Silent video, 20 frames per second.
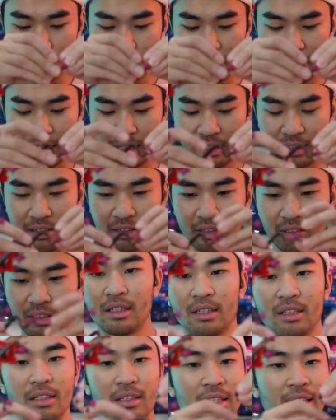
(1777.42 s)
We gotta
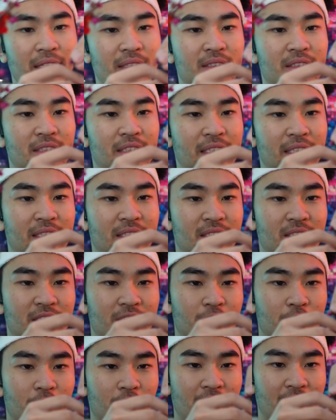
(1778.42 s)
connect these
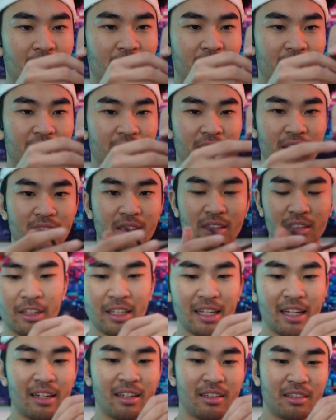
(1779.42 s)
little guys.
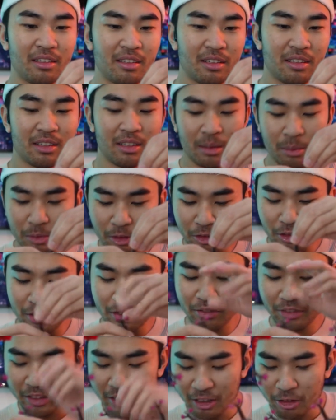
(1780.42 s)
We gotta
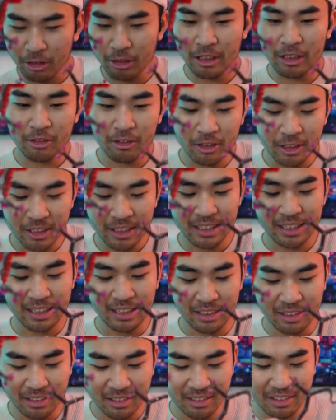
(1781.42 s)
#1 victory
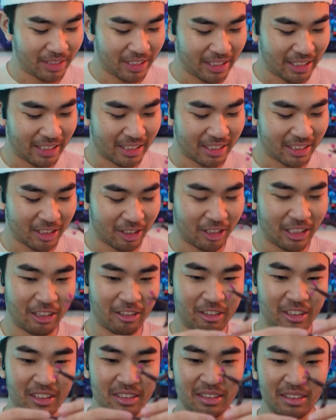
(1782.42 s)
royale. You guys know that
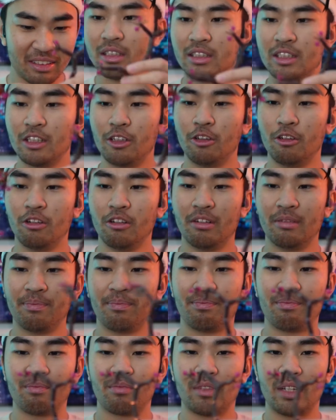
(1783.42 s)
one? So
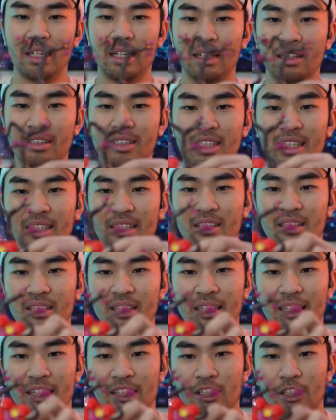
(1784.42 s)
it looks like
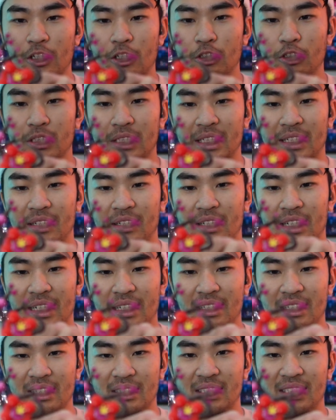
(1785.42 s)
it goes in
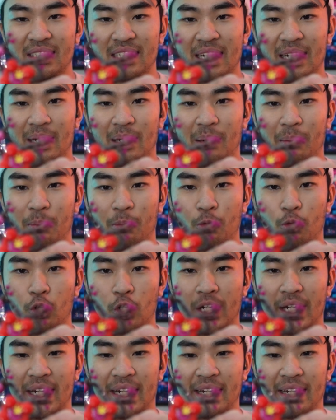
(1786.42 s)
like the same
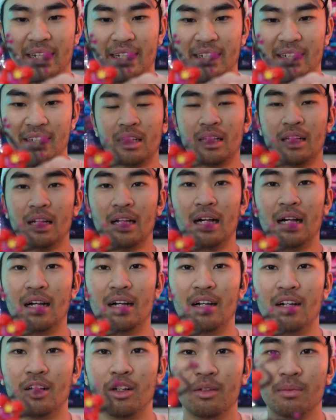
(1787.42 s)
way.
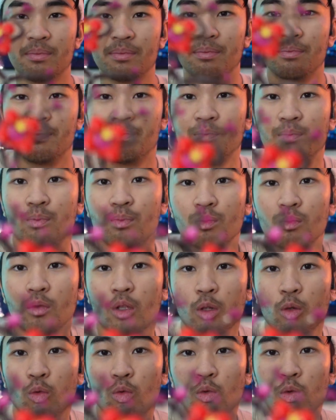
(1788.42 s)
Oh
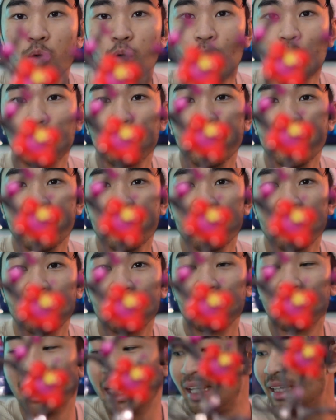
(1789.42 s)

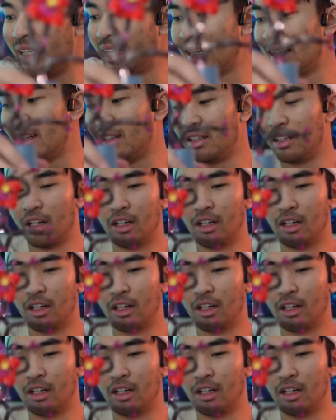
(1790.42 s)
bam! I can't